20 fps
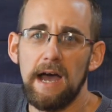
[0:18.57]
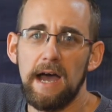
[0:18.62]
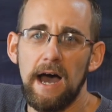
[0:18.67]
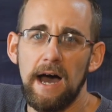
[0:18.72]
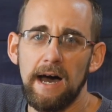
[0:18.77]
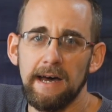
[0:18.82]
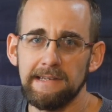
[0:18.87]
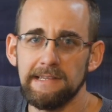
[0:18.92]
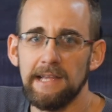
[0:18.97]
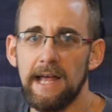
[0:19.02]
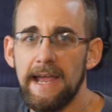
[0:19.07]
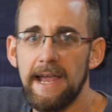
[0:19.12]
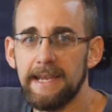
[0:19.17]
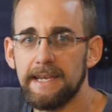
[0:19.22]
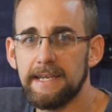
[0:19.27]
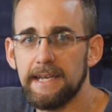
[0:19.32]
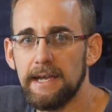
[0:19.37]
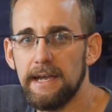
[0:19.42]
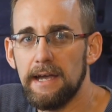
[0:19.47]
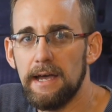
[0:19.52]

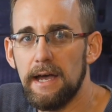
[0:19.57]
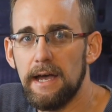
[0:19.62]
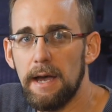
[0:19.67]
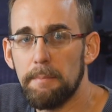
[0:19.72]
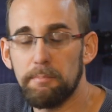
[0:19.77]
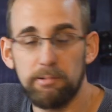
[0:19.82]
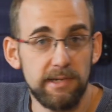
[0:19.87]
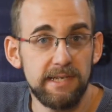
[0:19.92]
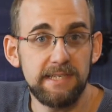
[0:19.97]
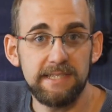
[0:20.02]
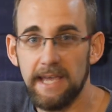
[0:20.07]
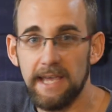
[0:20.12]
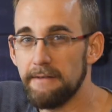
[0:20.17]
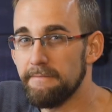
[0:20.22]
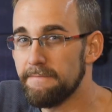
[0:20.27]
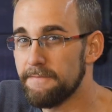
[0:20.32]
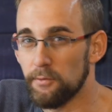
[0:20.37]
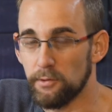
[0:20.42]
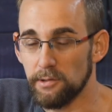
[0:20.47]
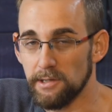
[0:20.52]
Unlike a preset
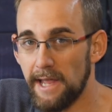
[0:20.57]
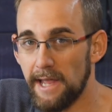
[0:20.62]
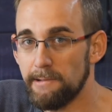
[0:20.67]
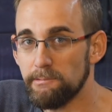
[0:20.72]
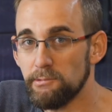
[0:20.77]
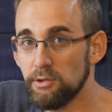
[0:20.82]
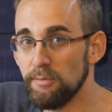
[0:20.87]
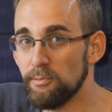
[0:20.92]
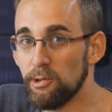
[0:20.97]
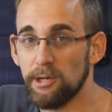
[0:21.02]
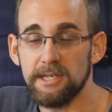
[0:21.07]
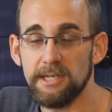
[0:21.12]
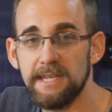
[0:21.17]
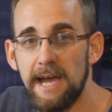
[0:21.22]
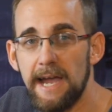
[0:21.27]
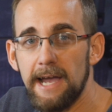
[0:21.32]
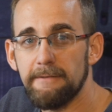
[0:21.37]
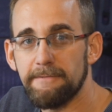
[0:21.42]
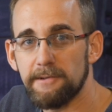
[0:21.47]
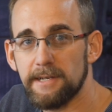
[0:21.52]
for Lightroom or a
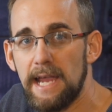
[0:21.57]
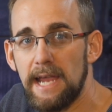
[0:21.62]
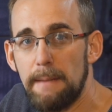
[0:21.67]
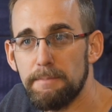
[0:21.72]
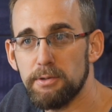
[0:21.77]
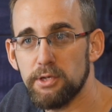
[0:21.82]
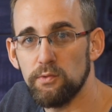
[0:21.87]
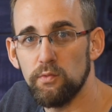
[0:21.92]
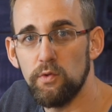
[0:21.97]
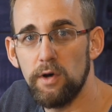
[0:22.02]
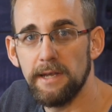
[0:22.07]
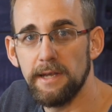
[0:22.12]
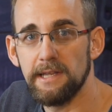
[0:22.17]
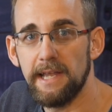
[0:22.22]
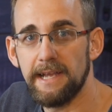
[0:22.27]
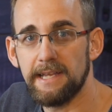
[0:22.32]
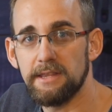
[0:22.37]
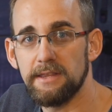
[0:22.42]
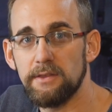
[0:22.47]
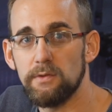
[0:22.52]
style for Capture One,
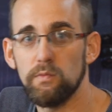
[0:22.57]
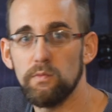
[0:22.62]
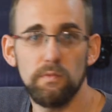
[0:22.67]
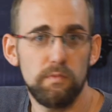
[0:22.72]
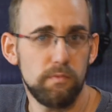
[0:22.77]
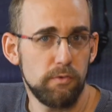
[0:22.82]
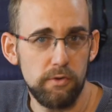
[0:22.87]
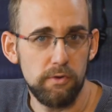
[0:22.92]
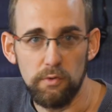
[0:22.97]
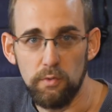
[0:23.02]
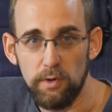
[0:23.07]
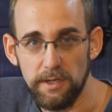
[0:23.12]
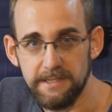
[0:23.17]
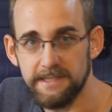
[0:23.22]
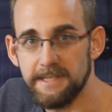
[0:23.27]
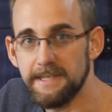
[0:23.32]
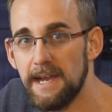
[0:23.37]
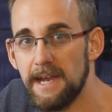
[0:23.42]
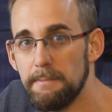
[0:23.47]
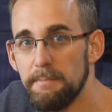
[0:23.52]
like the ones
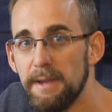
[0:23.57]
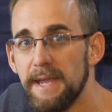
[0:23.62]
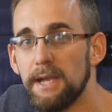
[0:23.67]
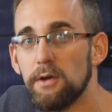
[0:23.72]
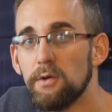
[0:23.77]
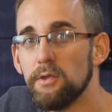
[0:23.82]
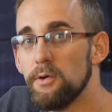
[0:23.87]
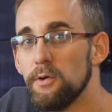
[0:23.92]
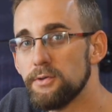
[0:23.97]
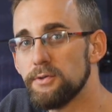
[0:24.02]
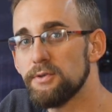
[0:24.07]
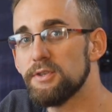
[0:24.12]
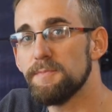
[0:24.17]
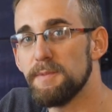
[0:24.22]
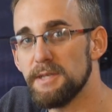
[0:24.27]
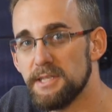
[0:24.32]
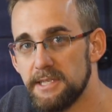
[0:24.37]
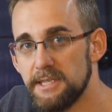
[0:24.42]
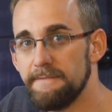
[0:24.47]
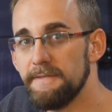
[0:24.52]
that I make, those are
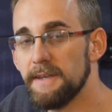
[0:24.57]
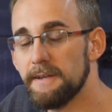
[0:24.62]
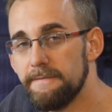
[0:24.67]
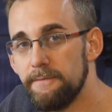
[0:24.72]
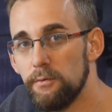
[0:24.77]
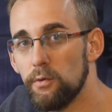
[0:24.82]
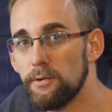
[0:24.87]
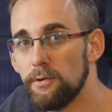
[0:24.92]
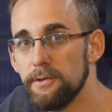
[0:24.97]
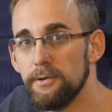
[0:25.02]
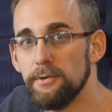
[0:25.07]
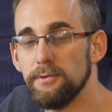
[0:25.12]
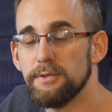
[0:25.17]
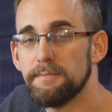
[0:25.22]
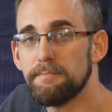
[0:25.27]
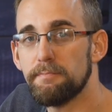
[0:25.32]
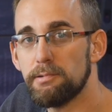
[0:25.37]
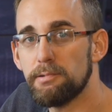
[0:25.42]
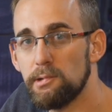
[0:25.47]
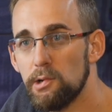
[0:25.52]
specific for those
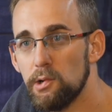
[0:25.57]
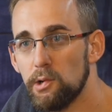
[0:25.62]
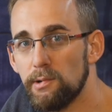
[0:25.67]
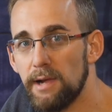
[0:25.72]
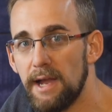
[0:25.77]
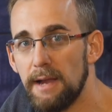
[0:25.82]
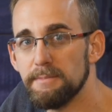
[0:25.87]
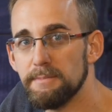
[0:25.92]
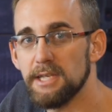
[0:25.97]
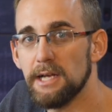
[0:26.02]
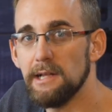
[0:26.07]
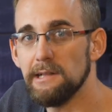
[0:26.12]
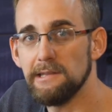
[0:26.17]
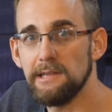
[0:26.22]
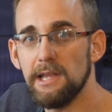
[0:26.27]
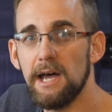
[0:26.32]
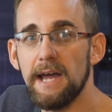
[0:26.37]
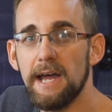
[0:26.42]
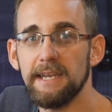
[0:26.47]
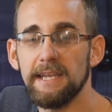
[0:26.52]
programs. A
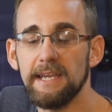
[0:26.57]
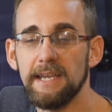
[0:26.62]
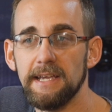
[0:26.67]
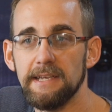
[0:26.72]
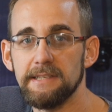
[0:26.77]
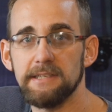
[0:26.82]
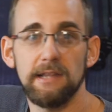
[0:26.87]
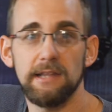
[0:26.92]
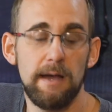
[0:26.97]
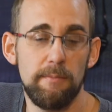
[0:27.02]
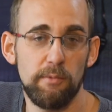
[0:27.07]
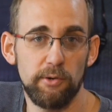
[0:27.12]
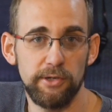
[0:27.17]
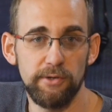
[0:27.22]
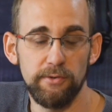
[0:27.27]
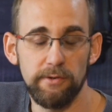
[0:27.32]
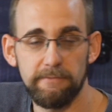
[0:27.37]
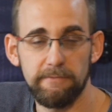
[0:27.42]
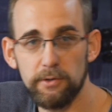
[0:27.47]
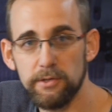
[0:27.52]
LUT is a lot more
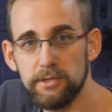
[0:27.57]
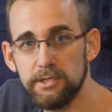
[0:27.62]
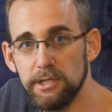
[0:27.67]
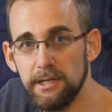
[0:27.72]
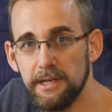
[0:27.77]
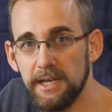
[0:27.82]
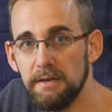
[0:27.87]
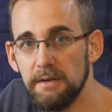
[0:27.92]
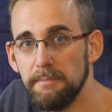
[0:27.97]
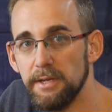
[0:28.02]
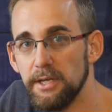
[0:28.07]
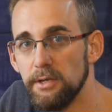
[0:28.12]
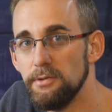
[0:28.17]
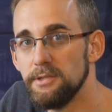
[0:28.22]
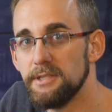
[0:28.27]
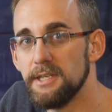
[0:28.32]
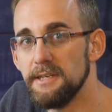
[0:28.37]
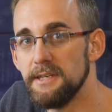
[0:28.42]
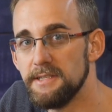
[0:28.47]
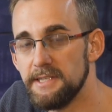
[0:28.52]
universal and can be
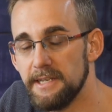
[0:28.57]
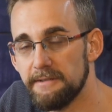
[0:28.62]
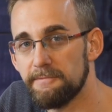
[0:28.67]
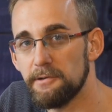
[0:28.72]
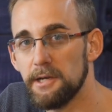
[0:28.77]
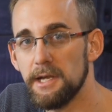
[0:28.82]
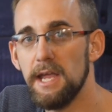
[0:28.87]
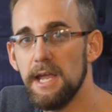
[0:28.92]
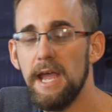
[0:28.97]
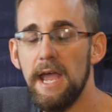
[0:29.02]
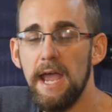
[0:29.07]
used in different